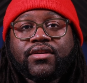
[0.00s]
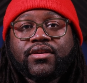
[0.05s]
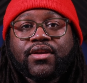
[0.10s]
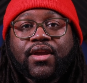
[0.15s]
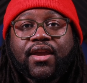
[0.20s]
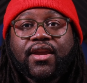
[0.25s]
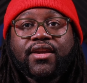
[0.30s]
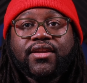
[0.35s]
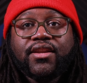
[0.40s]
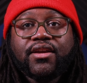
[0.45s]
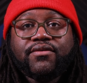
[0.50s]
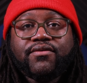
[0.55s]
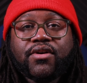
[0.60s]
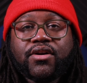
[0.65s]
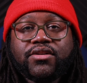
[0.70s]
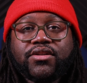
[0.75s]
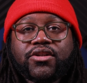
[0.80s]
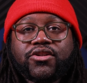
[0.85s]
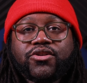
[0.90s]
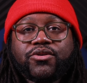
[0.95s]
Hey,
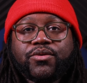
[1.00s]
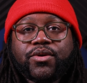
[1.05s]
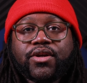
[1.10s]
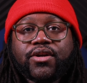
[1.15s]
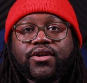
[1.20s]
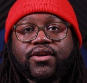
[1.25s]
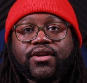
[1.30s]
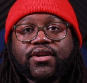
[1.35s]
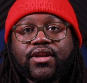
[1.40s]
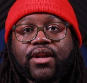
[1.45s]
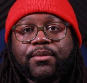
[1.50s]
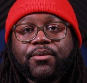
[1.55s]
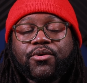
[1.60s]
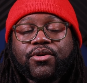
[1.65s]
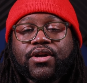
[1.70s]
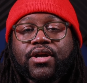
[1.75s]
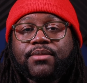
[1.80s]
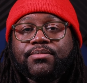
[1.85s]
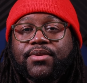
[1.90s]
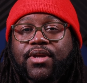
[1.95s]
Devon Digital here, and I'm
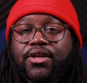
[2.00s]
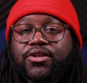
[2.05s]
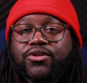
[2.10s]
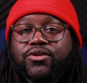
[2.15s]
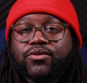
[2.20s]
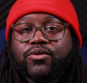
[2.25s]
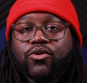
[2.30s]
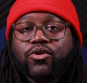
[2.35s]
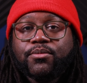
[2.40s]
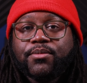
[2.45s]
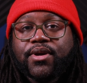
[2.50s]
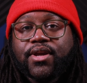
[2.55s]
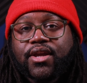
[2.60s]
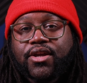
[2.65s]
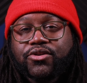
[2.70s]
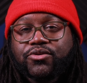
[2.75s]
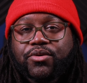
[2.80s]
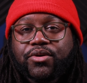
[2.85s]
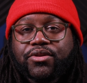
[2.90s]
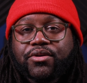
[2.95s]
going to update you on my
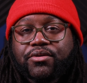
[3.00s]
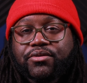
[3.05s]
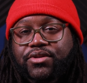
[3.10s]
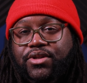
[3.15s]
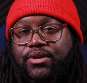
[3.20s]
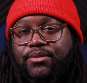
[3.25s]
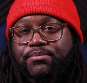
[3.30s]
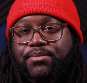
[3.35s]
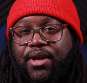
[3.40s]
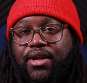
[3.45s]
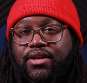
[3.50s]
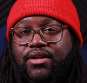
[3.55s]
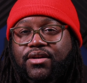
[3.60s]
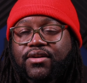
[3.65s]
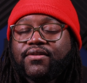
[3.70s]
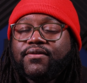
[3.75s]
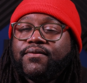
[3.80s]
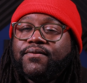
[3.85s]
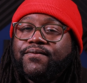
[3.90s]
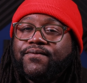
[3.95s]
Android 13
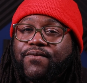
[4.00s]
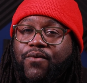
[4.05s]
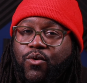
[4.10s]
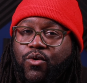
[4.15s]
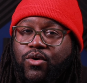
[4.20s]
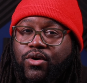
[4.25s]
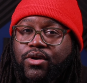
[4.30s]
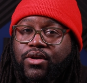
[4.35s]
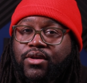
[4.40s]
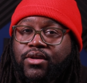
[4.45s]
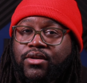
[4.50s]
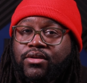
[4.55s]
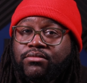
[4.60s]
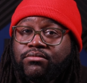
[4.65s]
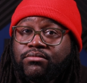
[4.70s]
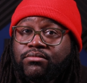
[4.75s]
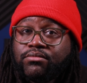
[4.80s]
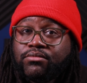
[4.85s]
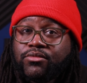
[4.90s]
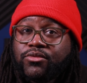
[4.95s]
Beta 4.
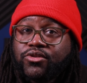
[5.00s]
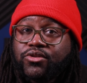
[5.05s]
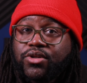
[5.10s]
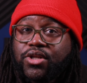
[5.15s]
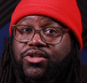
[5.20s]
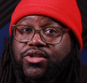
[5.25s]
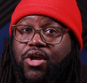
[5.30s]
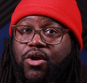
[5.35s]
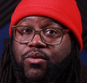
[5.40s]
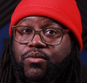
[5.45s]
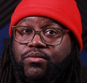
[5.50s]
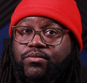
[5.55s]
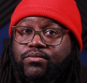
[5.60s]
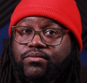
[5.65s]
So let's go.